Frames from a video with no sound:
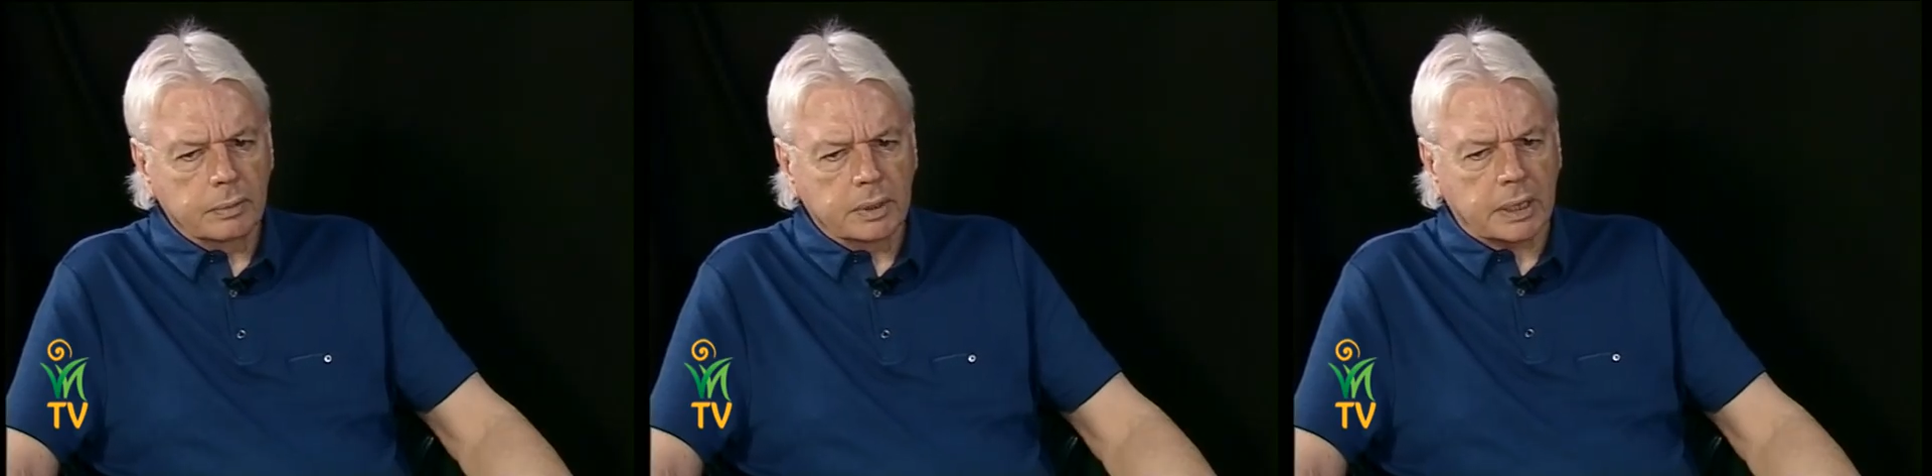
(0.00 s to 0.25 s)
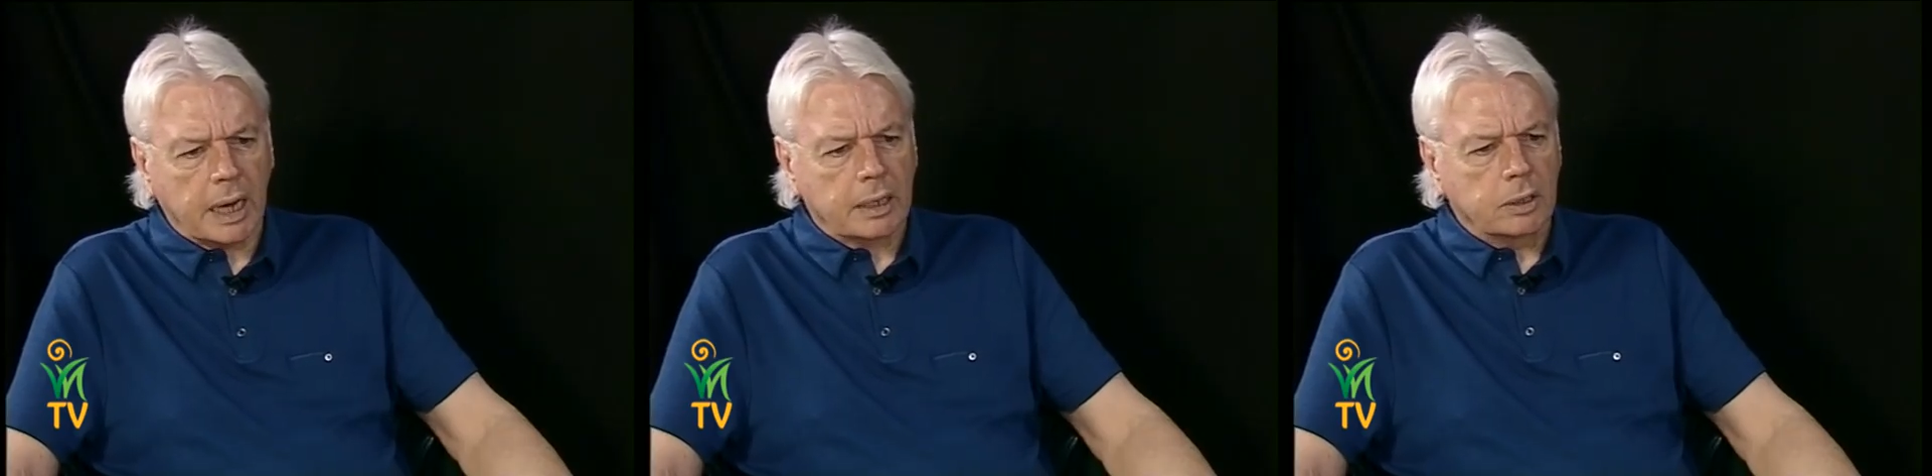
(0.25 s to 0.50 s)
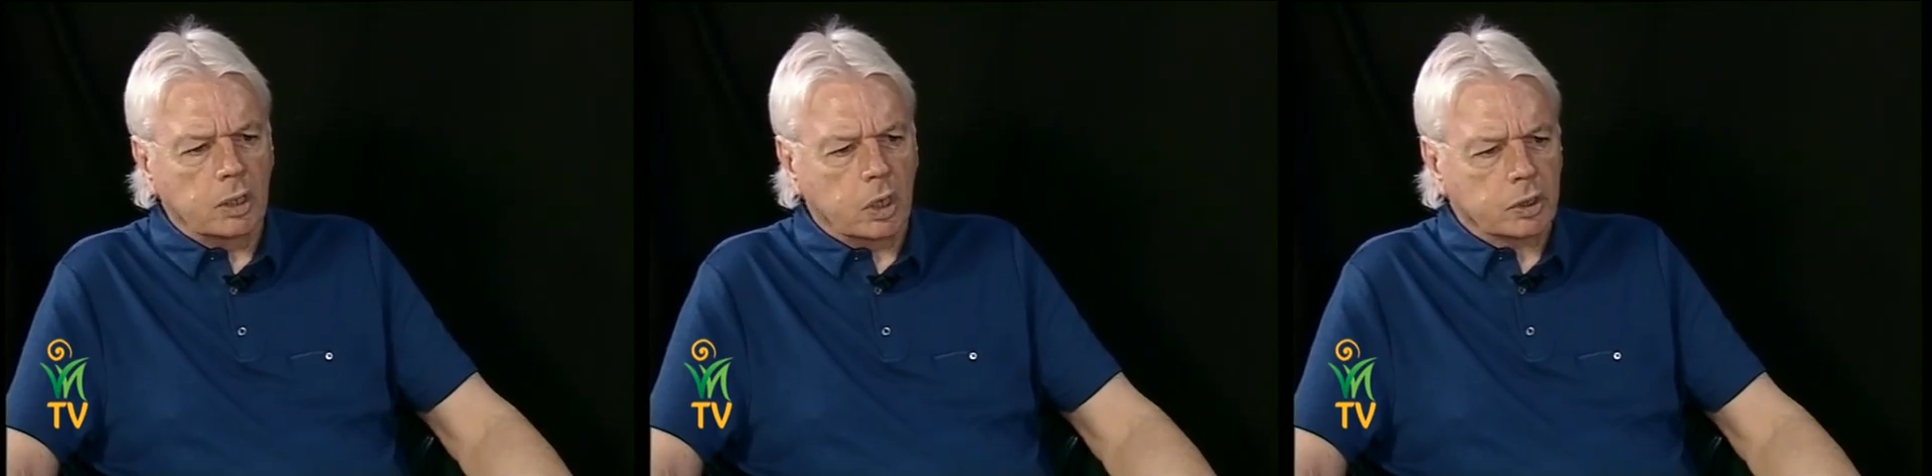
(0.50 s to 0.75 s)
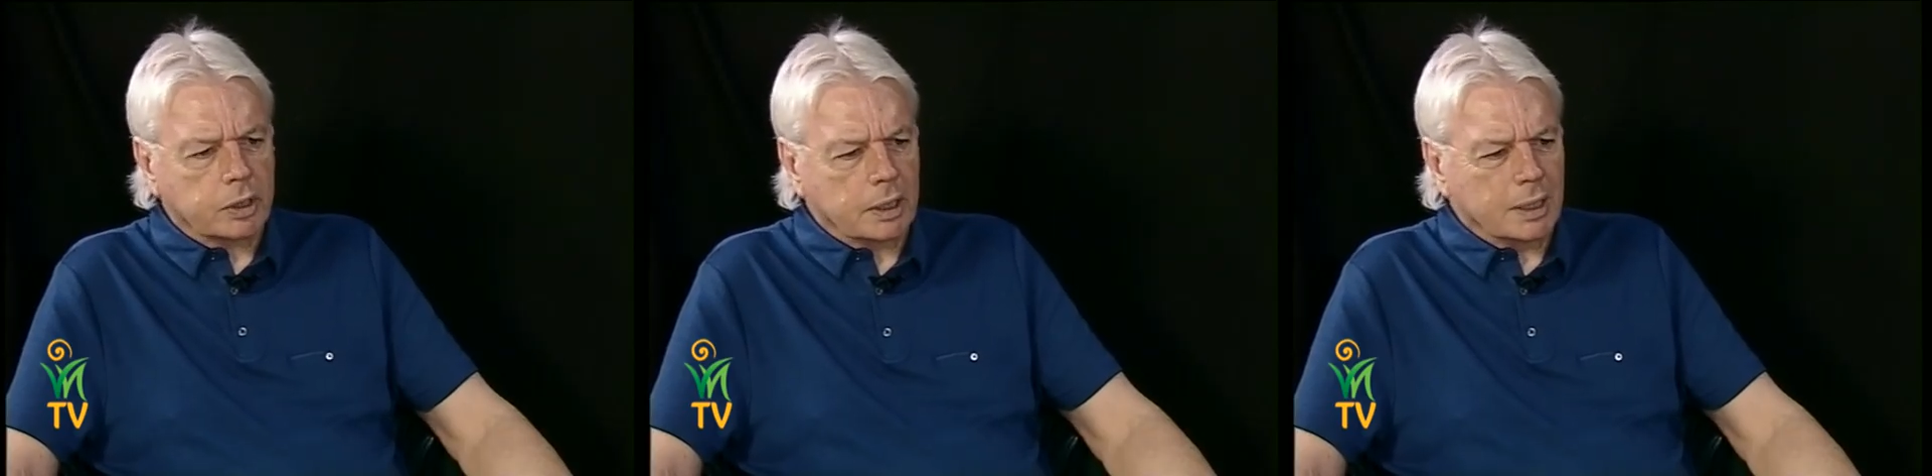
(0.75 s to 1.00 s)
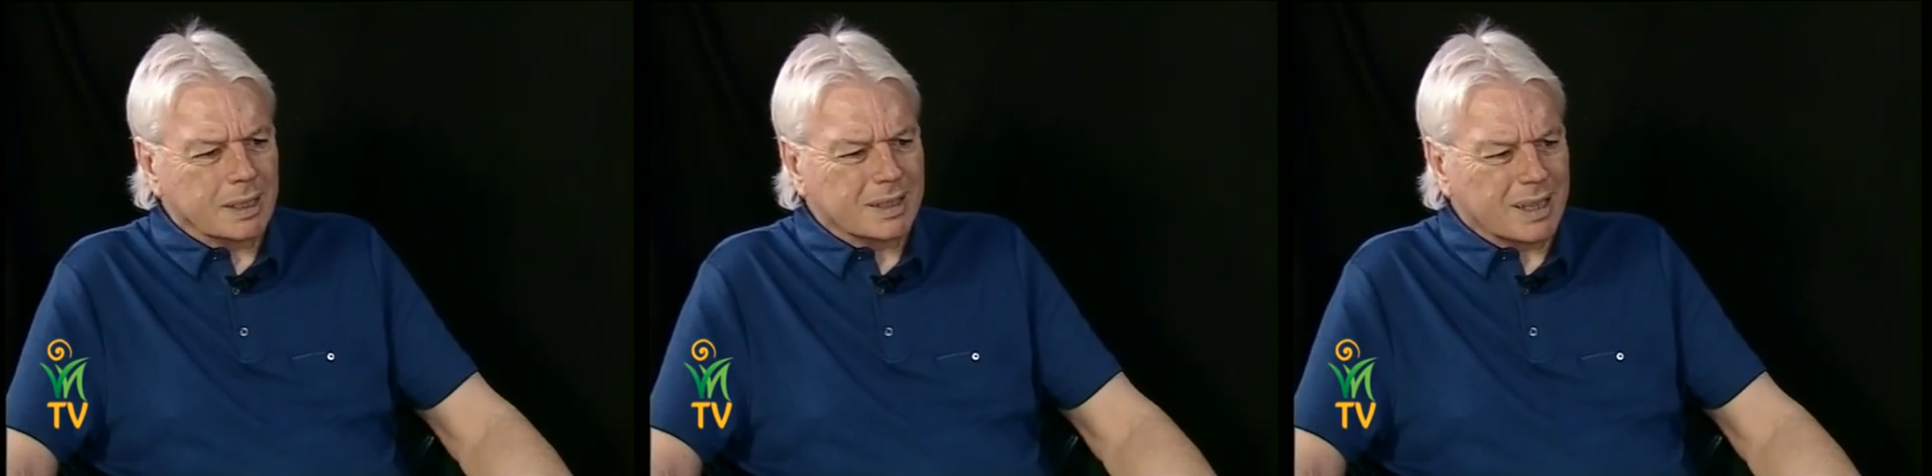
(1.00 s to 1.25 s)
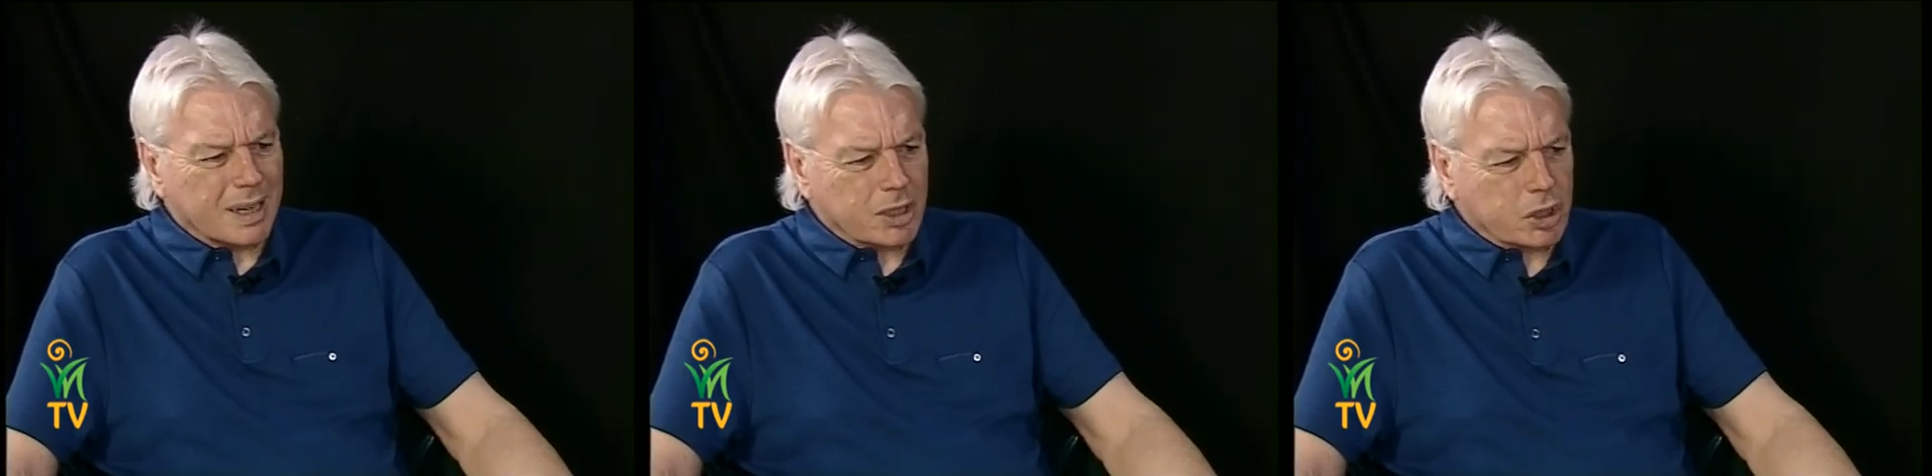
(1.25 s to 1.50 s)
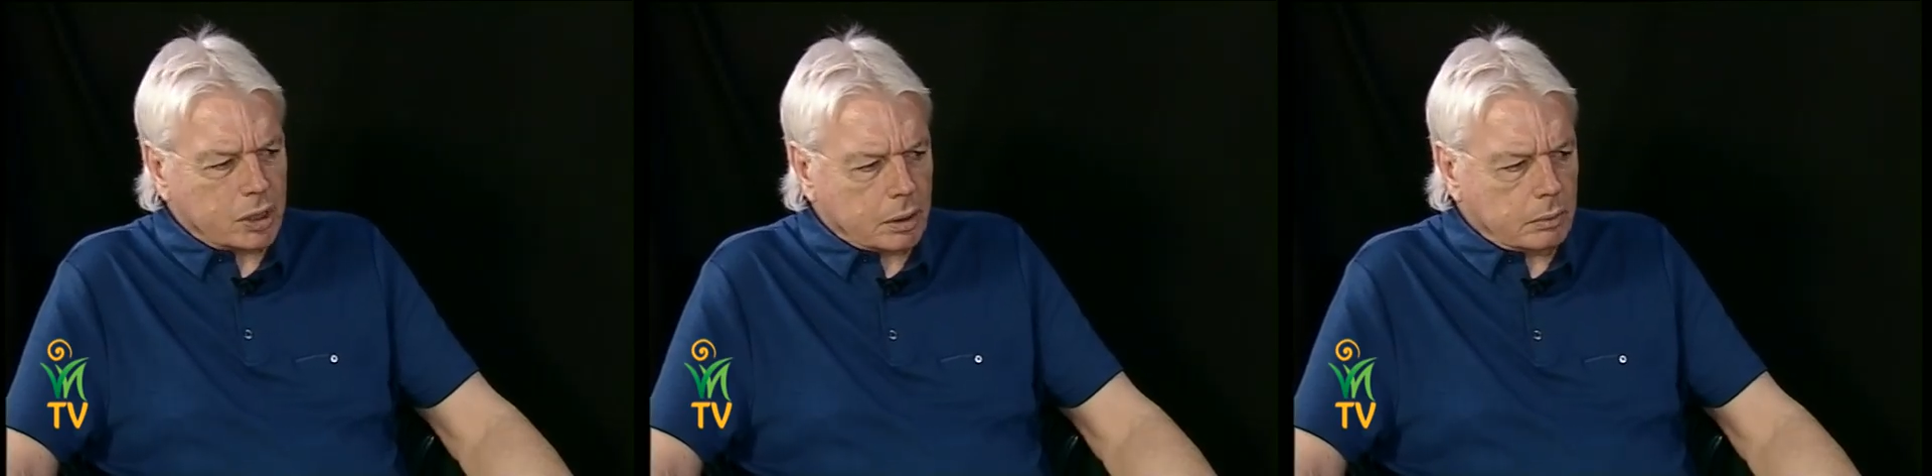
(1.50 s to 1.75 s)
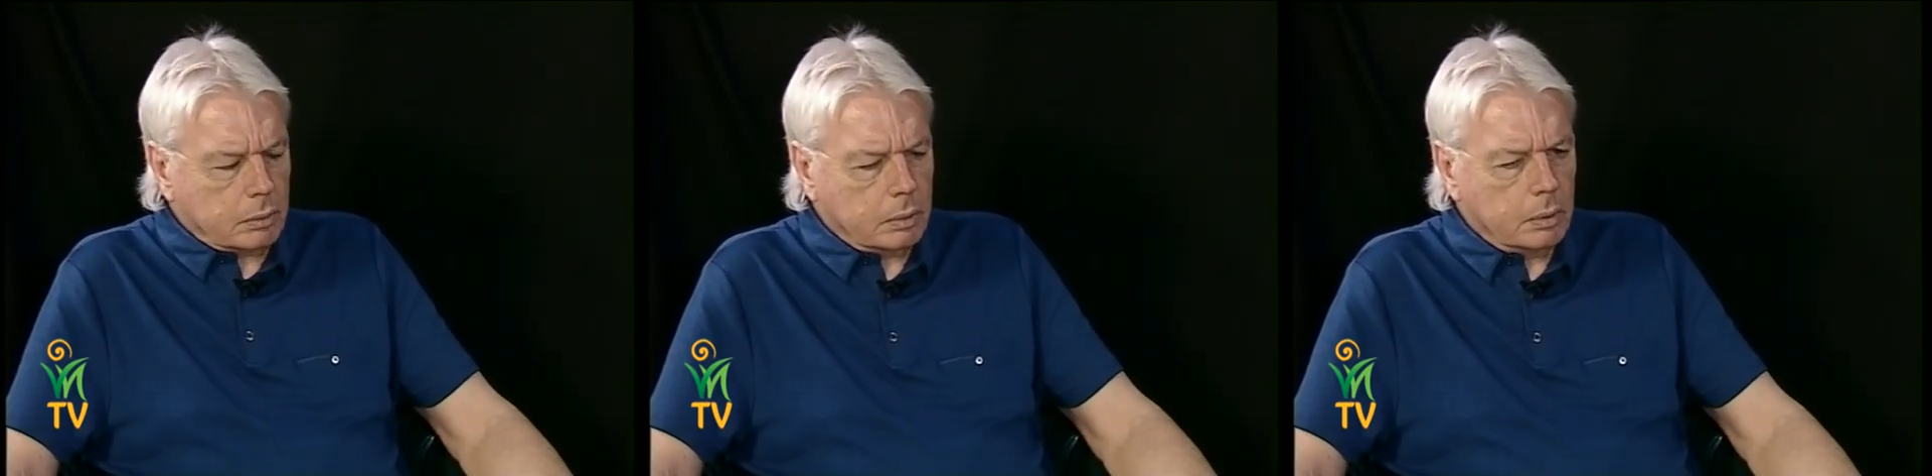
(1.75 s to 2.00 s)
technological addiction